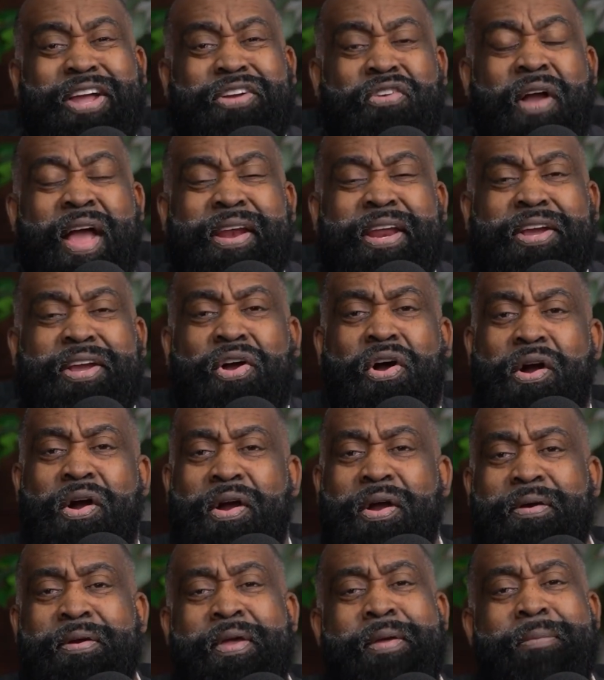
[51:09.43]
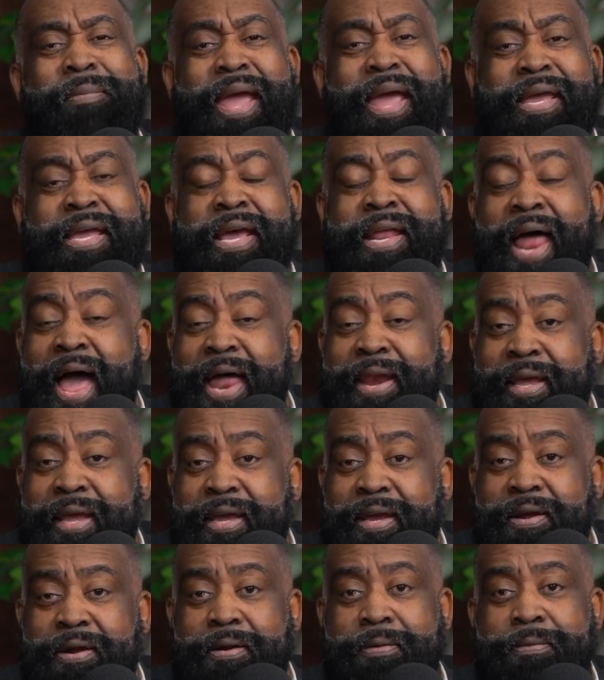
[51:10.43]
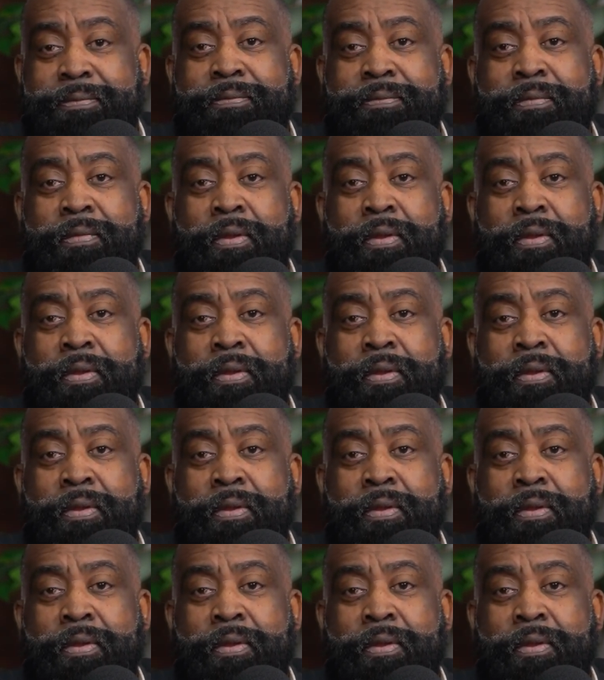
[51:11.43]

credit card. Man, get out of here.